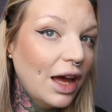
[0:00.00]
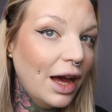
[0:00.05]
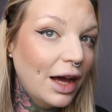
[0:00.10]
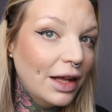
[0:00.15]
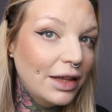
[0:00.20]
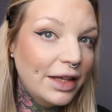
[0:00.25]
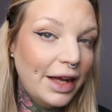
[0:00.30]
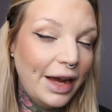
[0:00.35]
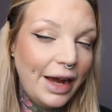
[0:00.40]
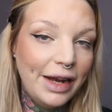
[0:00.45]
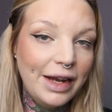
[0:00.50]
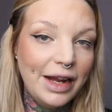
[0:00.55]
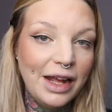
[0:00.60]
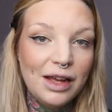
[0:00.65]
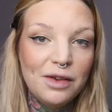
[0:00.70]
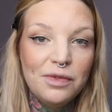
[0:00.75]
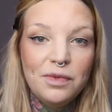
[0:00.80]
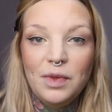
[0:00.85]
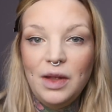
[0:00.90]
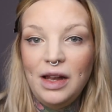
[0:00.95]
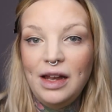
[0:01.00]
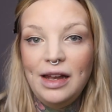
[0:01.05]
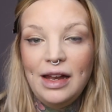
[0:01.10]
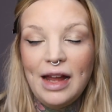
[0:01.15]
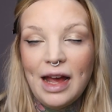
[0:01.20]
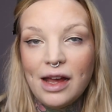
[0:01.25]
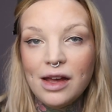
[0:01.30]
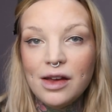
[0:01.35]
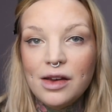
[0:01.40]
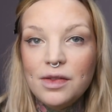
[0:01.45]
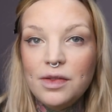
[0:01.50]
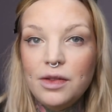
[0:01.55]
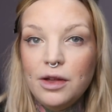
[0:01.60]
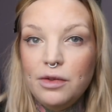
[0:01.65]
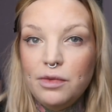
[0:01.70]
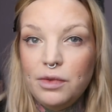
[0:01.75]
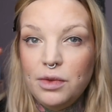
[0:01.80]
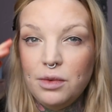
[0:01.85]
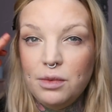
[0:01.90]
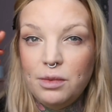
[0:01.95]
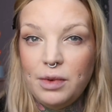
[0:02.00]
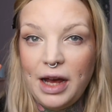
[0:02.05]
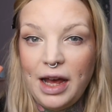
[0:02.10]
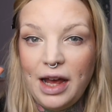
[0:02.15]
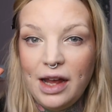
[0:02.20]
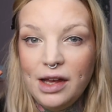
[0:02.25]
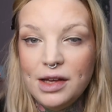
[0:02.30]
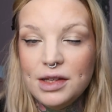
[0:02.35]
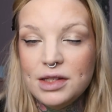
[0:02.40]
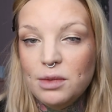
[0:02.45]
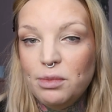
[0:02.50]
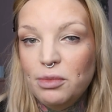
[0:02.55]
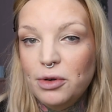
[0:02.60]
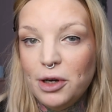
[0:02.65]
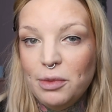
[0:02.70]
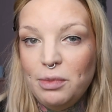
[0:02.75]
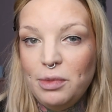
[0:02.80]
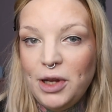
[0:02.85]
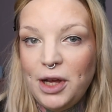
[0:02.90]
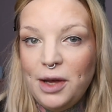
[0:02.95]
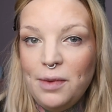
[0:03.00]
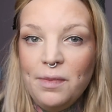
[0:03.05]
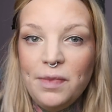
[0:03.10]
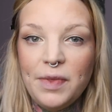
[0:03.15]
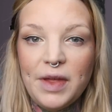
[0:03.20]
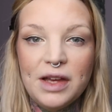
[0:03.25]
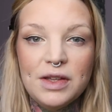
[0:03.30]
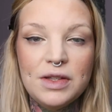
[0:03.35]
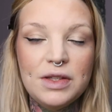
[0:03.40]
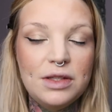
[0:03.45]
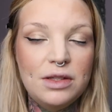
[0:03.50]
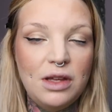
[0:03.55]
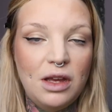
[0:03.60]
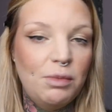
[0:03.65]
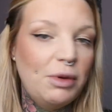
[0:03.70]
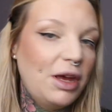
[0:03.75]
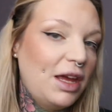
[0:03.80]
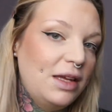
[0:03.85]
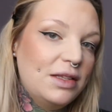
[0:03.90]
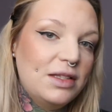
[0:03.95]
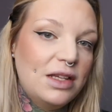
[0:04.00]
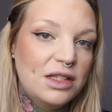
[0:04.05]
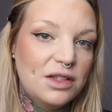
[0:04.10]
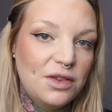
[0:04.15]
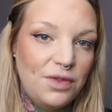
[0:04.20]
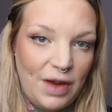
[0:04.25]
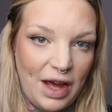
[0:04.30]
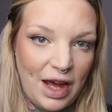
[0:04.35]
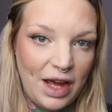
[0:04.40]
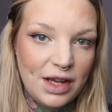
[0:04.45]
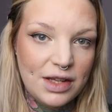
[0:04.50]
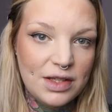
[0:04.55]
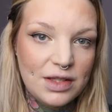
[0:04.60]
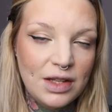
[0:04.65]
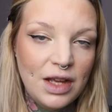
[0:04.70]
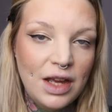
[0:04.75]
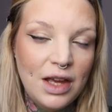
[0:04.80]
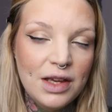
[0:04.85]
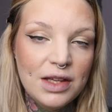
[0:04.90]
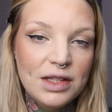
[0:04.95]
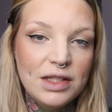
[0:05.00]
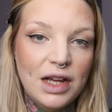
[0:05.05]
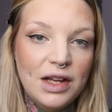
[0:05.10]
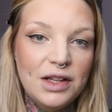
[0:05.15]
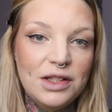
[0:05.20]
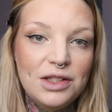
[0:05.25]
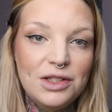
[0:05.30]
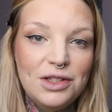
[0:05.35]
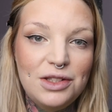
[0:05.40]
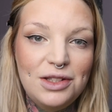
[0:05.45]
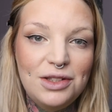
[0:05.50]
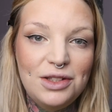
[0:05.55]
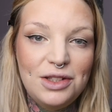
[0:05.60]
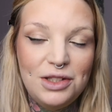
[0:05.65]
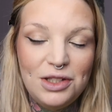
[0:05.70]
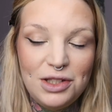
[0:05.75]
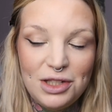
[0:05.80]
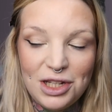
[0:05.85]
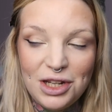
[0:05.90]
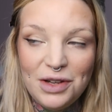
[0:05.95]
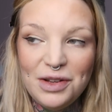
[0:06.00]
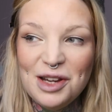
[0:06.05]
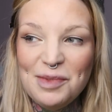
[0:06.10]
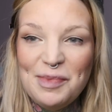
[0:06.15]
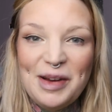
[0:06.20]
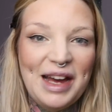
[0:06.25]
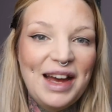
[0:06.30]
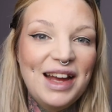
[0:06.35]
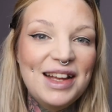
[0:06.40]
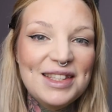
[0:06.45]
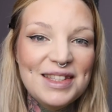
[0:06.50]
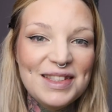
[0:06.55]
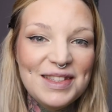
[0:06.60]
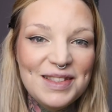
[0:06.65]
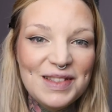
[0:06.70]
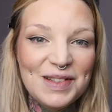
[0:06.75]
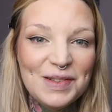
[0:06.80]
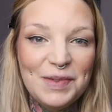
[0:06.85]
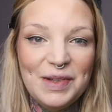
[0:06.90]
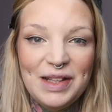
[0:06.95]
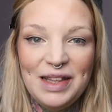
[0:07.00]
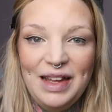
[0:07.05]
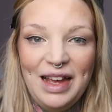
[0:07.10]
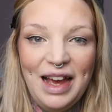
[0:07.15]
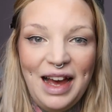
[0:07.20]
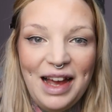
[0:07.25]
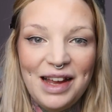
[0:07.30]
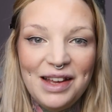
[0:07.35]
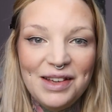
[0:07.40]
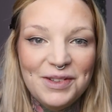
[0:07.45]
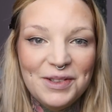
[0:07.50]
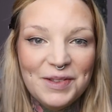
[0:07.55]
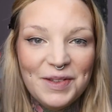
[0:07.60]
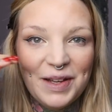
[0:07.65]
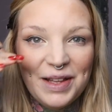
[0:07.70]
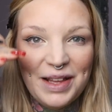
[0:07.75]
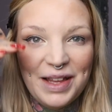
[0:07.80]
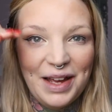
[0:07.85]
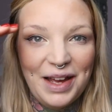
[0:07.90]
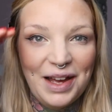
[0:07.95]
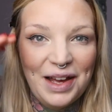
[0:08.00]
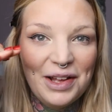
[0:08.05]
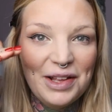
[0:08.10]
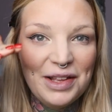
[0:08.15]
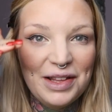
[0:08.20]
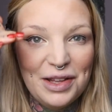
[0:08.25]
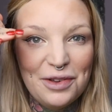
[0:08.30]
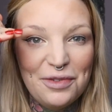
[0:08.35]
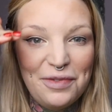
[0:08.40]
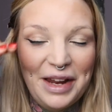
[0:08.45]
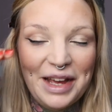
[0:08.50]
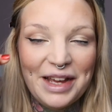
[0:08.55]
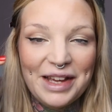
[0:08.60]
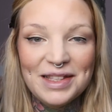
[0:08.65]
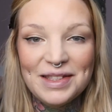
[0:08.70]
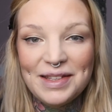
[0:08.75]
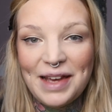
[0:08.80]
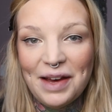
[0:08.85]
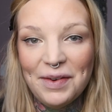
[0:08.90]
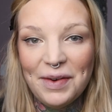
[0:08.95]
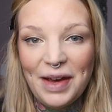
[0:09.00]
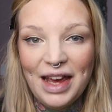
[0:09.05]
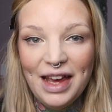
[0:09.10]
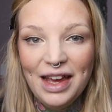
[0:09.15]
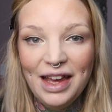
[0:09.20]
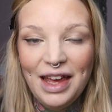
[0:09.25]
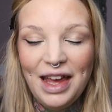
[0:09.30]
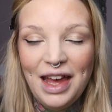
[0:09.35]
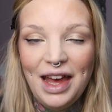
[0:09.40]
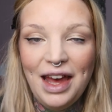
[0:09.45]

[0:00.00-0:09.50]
and then if the length of the wing is a problem, that's super easy to fix. So do your best with the angle that the flick is going,